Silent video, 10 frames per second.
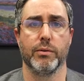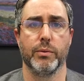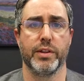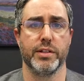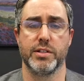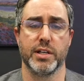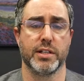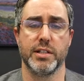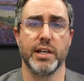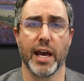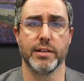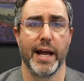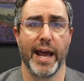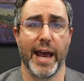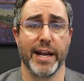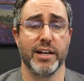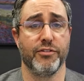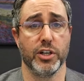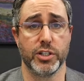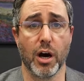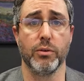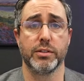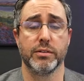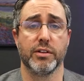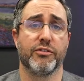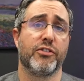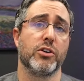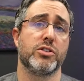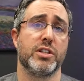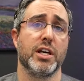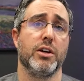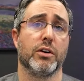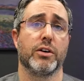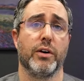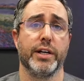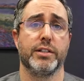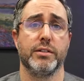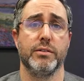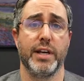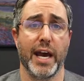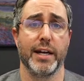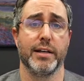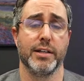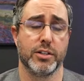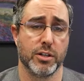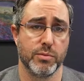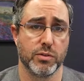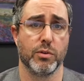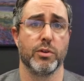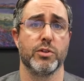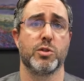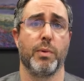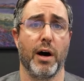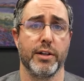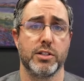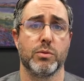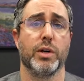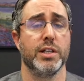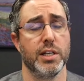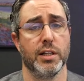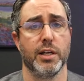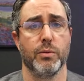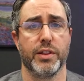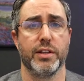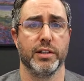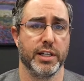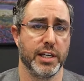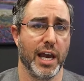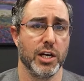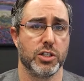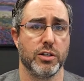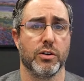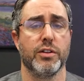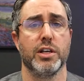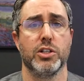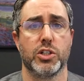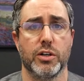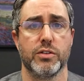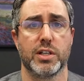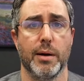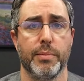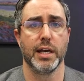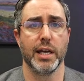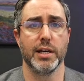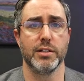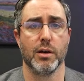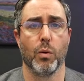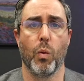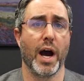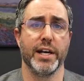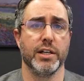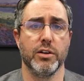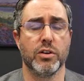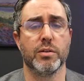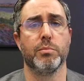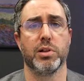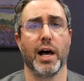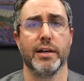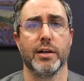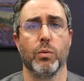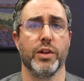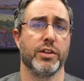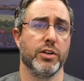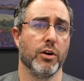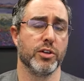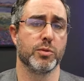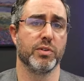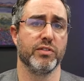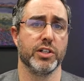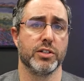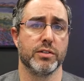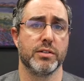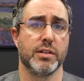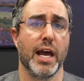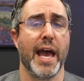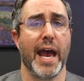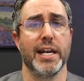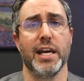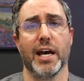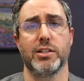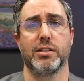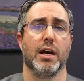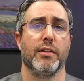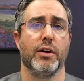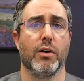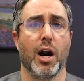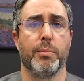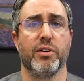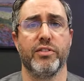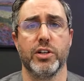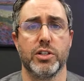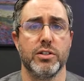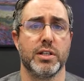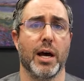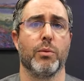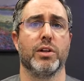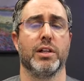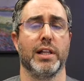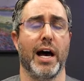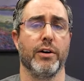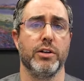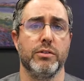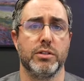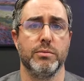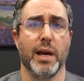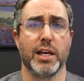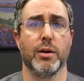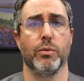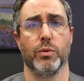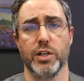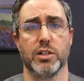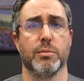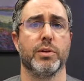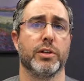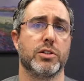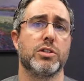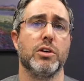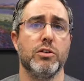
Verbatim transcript: within 60 days. And if you don't, the first thing you're going to get in terms of a response when dealing with the litigation or the insurance company is why didn't you comply with the notice provisions? And yes, there are provisions that will allow you to make a reasonable excuse,